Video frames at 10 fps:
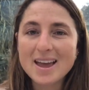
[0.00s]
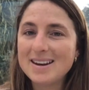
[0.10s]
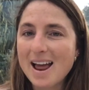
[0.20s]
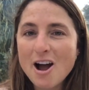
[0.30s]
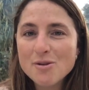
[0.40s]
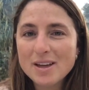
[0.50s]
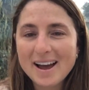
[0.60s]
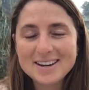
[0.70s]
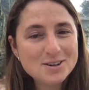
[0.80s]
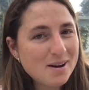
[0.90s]
And now that
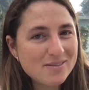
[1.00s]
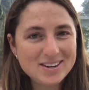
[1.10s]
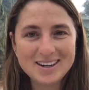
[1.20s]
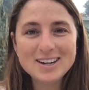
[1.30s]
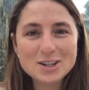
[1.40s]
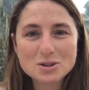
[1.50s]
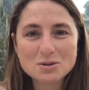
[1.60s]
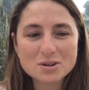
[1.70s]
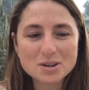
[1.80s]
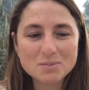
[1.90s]
I don't have an eating
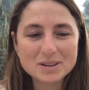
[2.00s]
disorder to